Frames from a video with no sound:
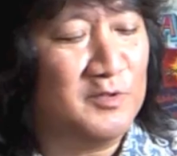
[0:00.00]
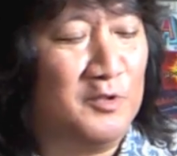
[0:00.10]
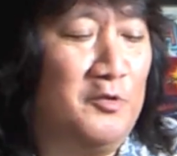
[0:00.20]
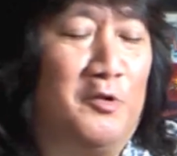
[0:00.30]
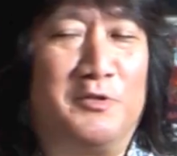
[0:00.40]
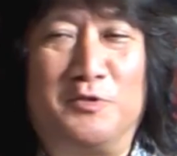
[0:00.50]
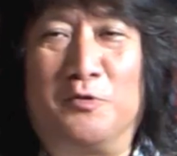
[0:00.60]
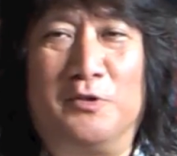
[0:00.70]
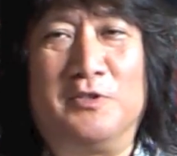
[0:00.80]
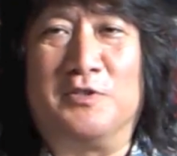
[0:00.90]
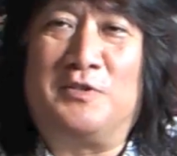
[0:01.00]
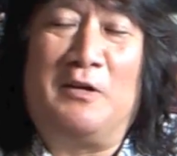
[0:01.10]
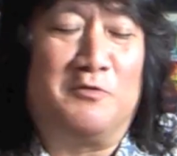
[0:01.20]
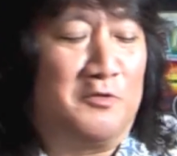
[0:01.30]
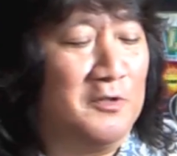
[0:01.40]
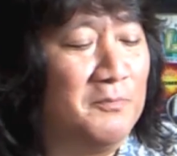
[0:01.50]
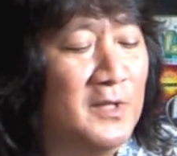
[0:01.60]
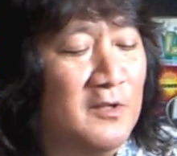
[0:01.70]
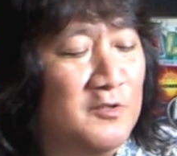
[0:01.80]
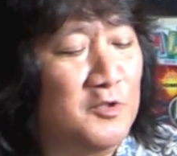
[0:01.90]
You don't know it's a chord, it just sounds good.
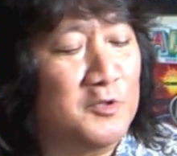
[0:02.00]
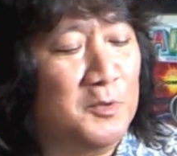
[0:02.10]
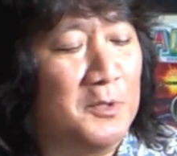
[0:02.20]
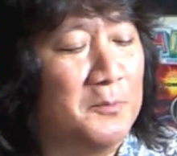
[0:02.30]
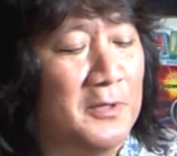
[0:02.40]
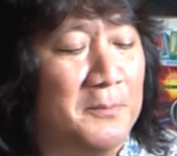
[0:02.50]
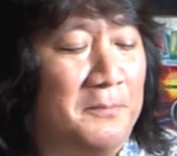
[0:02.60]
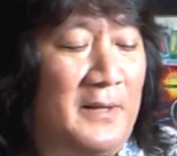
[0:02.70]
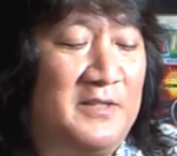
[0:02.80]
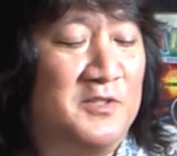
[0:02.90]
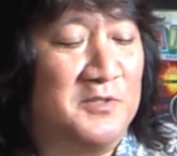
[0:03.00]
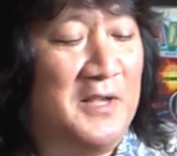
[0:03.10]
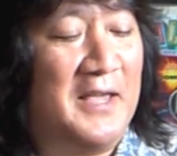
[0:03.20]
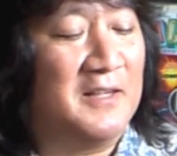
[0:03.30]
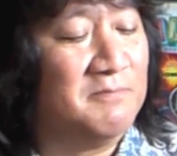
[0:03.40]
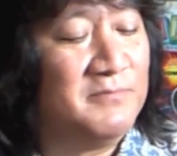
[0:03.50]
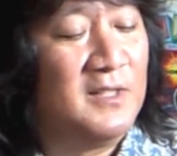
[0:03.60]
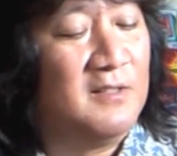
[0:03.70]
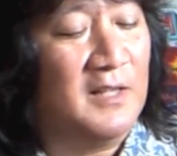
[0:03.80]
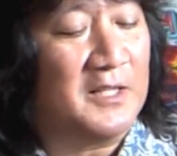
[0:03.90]
So someone probably just sang
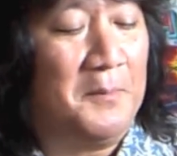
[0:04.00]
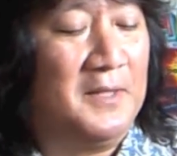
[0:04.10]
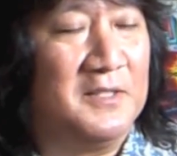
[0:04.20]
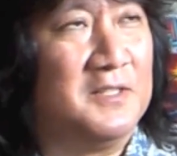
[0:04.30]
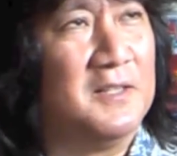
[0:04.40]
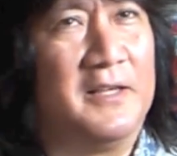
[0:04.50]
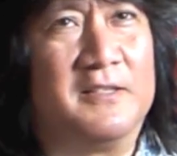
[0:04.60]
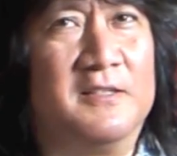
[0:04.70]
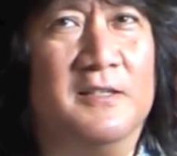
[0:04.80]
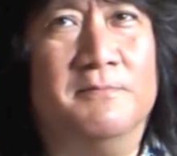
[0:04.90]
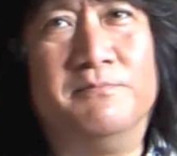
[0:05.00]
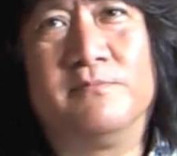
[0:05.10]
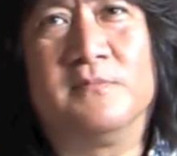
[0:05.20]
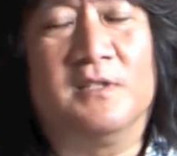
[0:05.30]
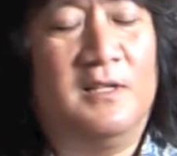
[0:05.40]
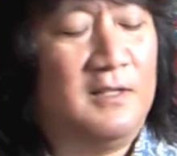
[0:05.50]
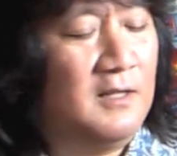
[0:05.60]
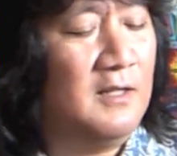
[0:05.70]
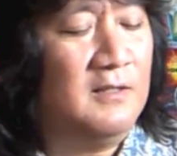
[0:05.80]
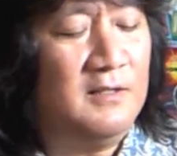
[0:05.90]
like a melody like la la
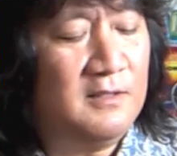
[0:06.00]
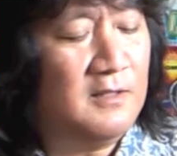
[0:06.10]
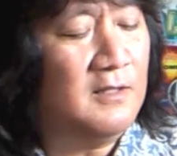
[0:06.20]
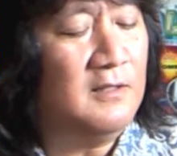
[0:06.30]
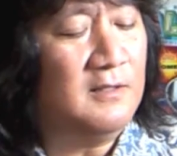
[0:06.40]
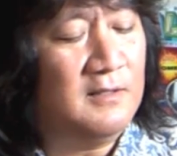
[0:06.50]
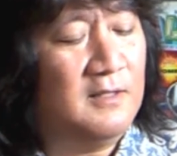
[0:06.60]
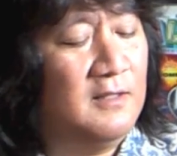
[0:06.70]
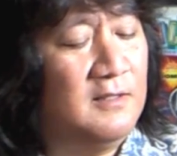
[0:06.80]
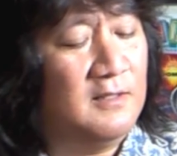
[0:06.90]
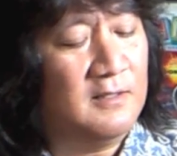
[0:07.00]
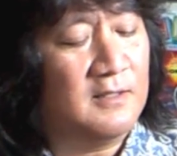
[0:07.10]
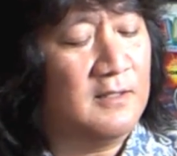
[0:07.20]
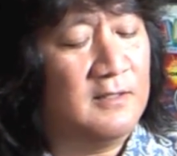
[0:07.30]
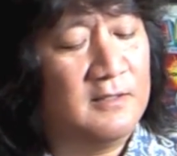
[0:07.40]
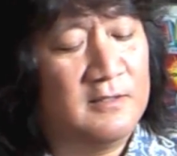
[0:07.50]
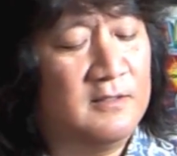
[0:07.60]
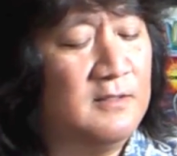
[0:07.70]
la la la la la